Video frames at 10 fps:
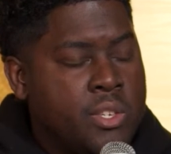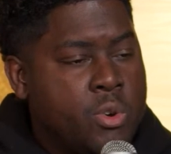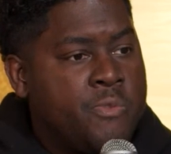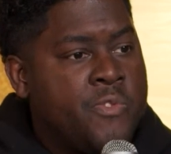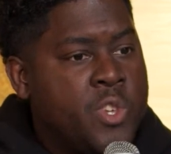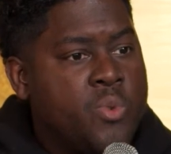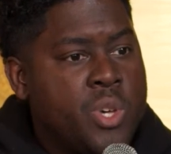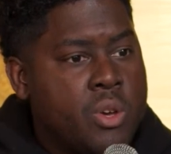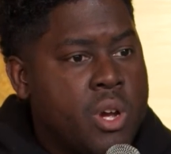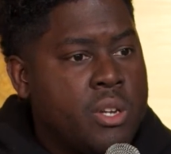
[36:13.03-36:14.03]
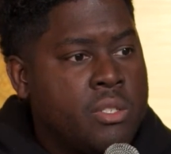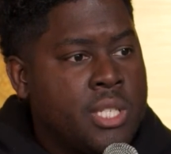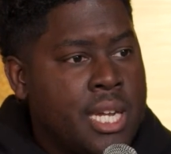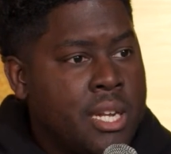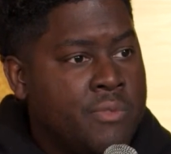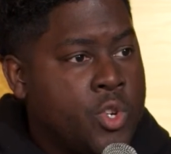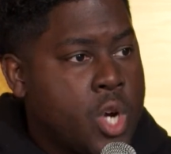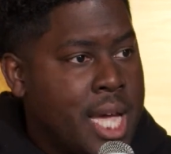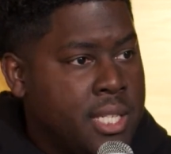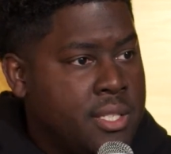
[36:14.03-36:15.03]
your view and your understanding of
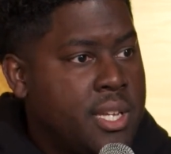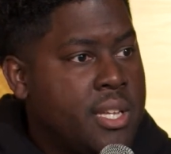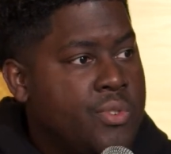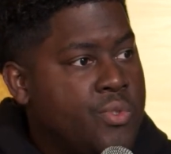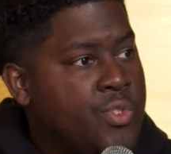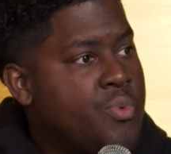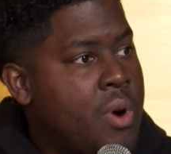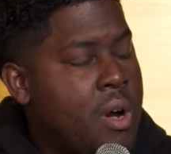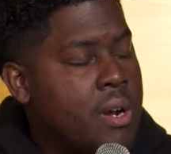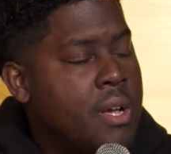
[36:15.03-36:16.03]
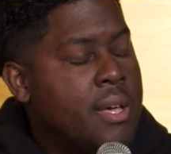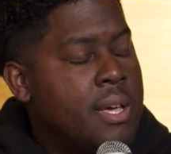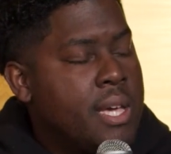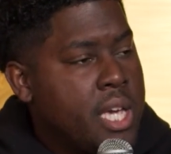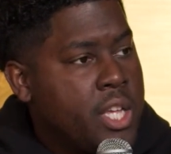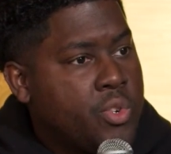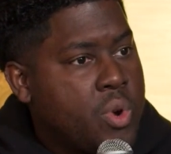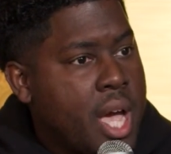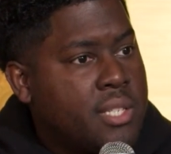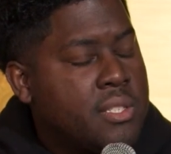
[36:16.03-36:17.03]
Christ and who you are in
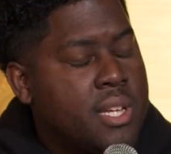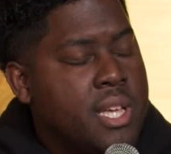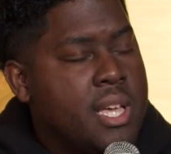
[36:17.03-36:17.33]
Christ.